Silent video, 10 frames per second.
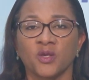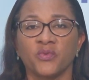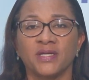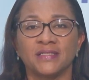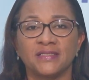
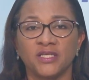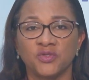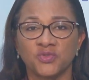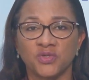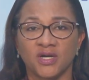We
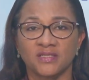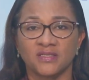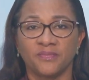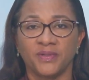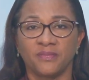continue to ask
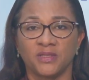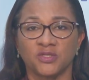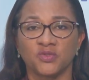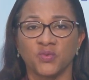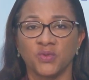the
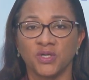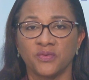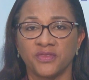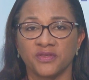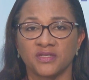public to work
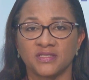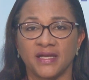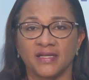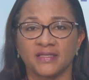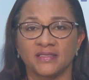with us
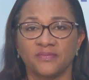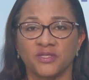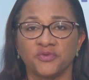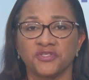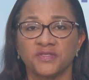and
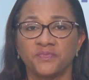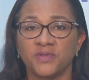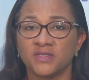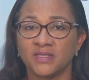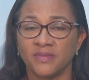exhibit
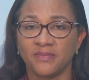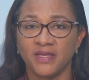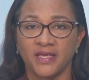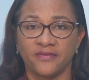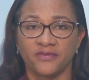responsible
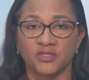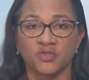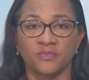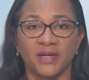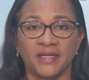behavior
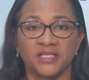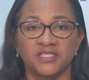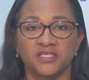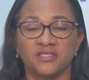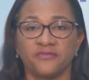to manage
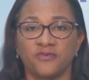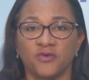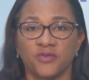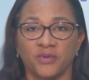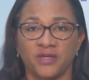this
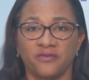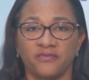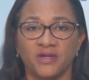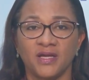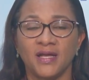fourth wave.
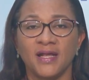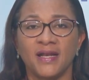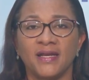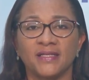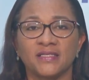
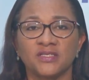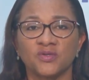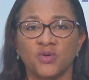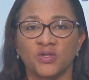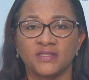Let us
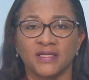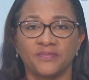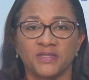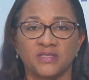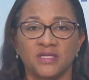all take
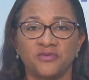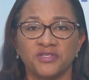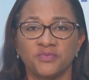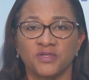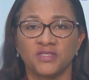personal
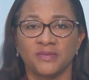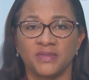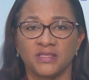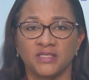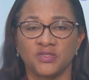
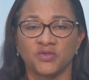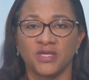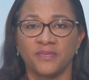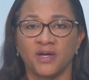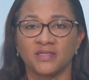responsibility to
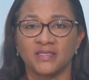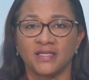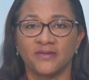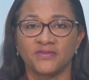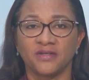keep
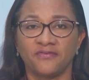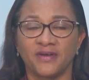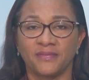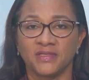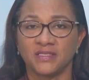ourselves and
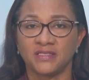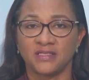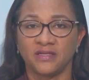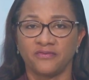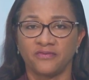families
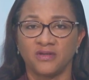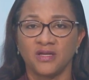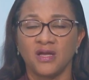safe.